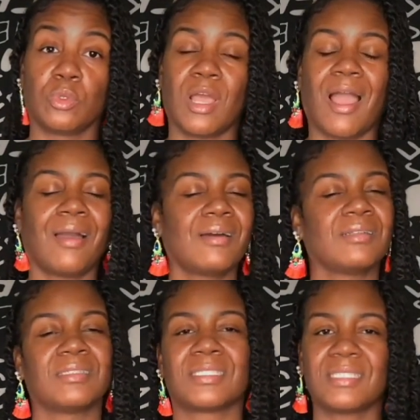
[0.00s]
I
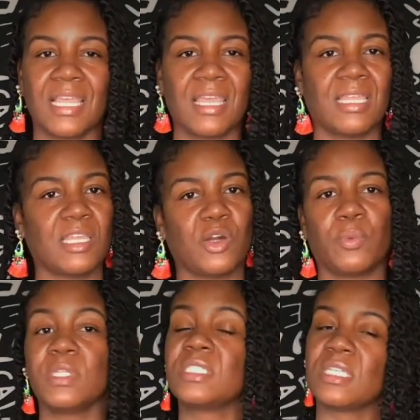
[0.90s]
understand, yo,
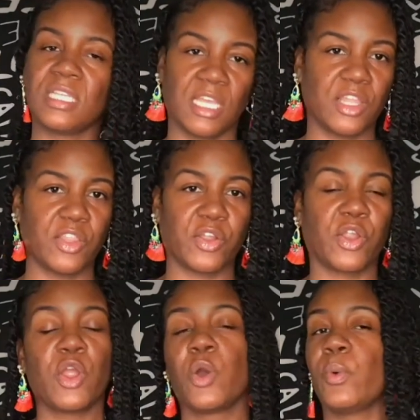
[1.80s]
we together.
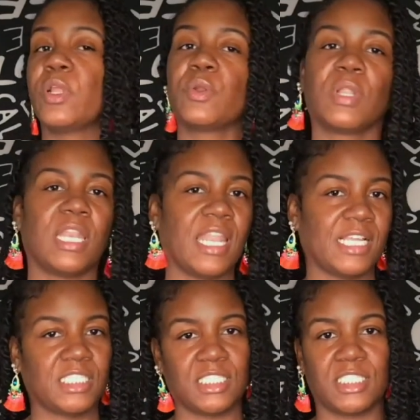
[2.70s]
We're in a
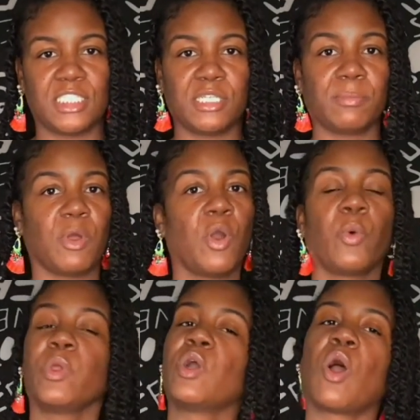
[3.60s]
relationship.
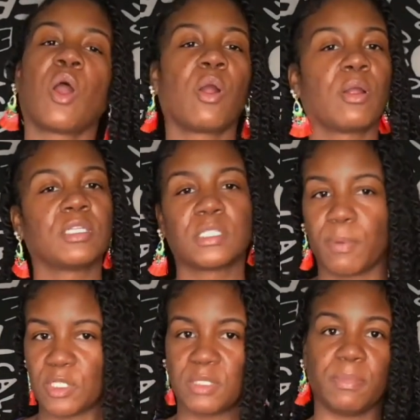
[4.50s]
We are
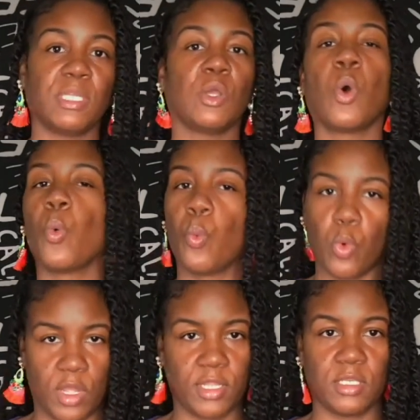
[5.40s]
supposed to be
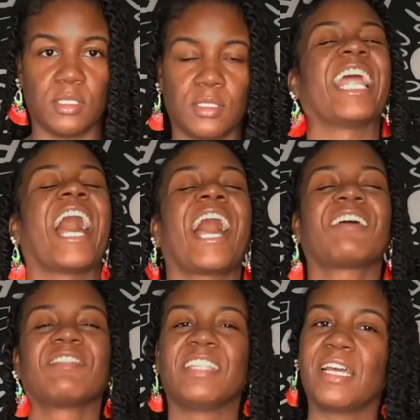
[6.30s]
one. Now,
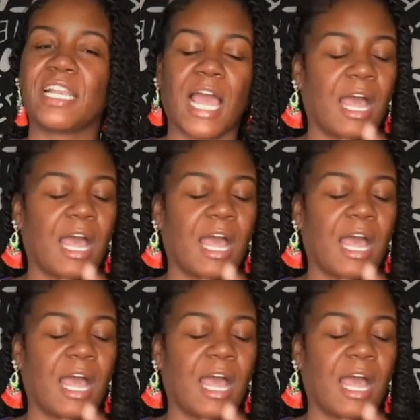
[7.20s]
I've done it.